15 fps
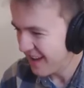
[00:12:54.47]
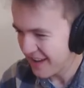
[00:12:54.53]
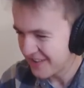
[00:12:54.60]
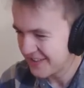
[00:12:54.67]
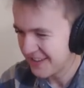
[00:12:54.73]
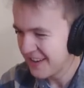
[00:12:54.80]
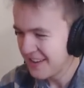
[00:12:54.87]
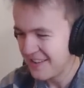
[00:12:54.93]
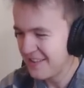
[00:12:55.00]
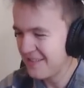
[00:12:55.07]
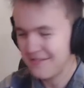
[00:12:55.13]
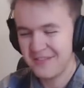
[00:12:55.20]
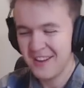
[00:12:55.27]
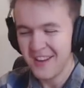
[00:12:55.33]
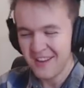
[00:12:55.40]

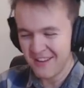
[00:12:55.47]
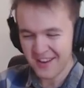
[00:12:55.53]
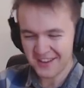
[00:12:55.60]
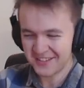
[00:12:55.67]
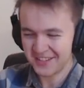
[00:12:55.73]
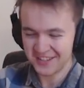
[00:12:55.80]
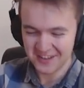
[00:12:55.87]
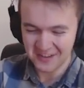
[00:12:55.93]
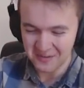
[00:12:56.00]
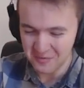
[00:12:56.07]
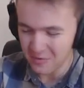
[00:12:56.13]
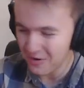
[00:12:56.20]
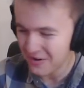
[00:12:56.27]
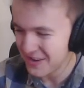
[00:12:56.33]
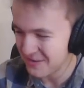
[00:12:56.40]
I don't know
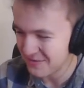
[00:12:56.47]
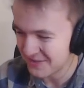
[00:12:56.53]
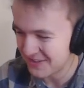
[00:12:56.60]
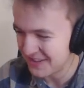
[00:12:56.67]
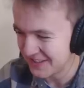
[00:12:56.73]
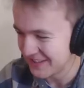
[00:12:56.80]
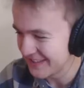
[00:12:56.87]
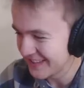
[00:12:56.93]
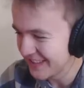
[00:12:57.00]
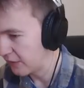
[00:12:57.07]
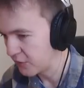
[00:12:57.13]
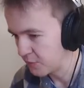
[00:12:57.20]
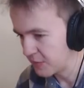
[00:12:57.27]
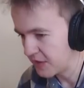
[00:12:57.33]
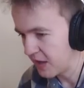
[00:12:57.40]
what he was doing.
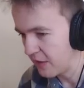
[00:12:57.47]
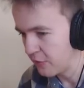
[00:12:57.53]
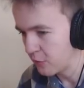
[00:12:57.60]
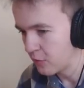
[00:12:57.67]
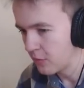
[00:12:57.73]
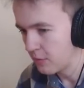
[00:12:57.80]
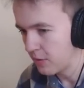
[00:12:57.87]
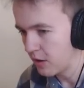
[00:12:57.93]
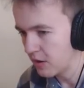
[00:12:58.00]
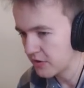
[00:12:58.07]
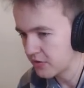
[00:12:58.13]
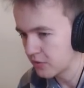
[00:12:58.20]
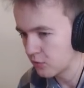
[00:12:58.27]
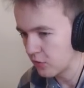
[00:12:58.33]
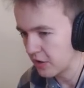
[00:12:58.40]
Have to be careful.
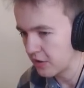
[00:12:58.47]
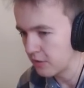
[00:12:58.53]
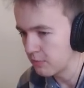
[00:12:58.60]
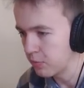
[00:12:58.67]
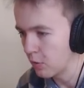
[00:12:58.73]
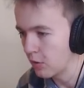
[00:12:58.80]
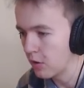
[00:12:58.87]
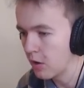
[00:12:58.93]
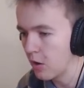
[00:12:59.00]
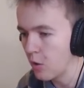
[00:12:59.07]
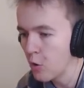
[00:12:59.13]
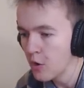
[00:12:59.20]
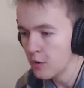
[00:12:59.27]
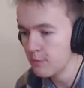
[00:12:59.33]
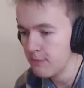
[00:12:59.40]
Pass the wrecking ball.
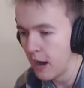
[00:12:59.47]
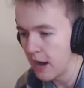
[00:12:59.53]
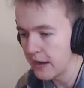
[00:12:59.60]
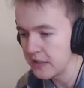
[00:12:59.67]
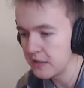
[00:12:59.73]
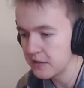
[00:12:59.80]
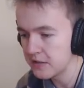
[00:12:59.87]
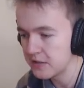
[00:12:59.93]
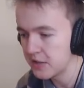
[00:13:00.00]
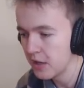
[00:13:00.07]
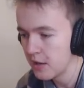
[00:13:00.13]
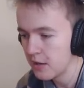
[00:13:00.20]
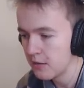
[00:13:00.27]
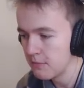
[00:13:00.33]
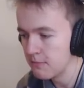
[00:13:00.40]
Oh, mines,
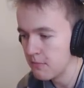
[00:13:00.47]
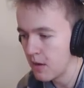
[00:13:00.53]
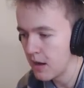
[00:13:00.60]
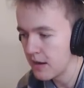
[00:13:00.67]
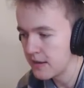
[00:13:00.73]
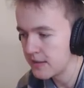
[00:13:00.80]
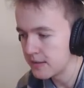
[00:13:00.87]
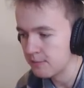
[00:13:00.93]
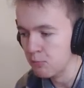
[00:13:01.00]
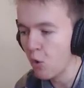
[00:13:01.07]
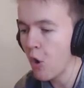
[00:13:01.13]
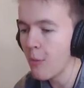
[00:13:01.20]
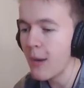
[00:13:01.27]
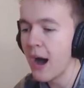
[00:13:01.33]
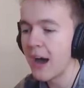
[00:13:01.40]
mines,
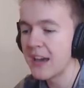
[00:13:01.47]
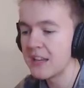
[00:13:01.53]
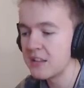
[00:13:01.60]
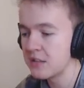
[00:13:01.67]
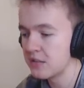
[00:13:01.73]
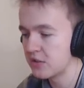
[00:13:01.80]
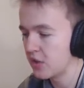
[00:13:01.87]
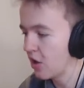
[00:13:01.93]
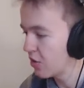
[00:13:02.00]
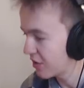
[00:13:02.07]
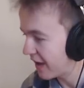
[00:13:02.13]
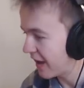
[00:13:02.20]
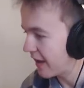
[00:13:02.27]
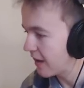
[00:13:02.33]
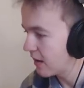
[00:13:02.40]
more mines.
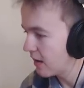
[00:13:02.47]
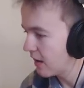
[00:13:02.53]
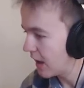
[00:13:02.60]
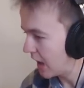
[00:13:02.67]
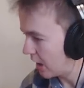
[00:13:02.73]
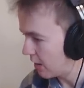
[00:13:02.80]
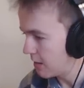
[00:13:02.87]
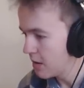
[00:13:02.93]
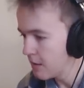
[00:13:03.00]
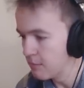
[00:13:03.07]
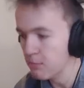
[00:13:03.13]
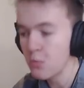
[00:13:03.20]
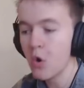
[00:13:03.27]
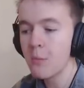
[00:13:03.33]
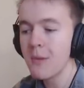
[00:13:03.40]
Okay, uh,
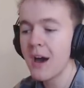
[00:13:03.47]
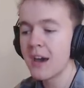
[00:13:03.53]
more